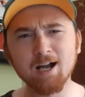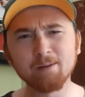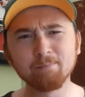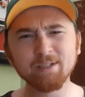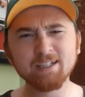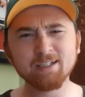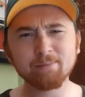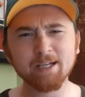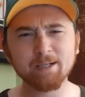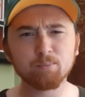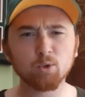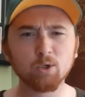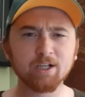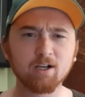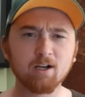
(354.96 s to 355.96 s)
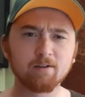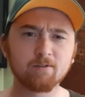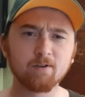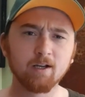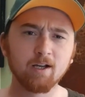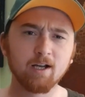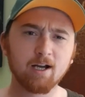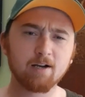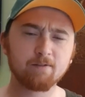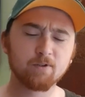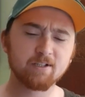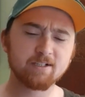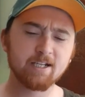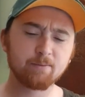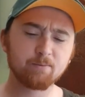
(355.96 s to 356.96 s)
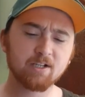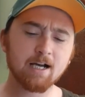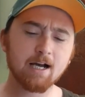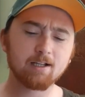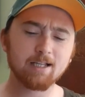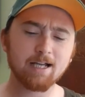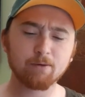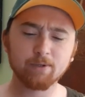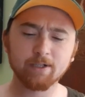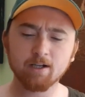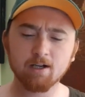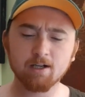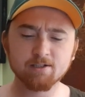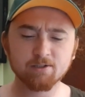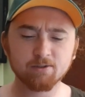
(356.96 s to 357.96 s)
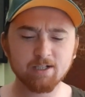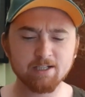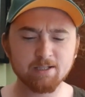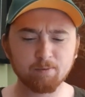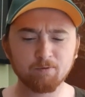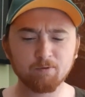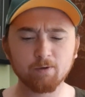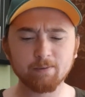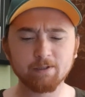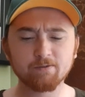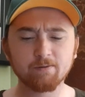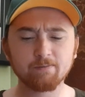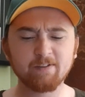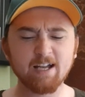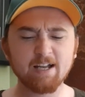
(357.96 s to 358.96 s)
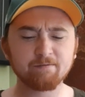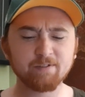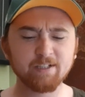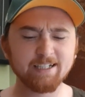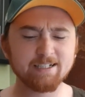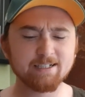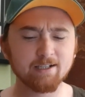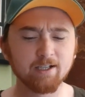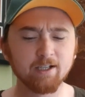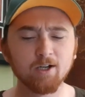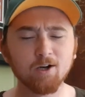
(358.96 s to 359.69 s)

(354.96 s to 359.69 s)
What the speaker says: being the main point guard for the team with Kyle Lowry gone. So a nice performance from Van Vliet.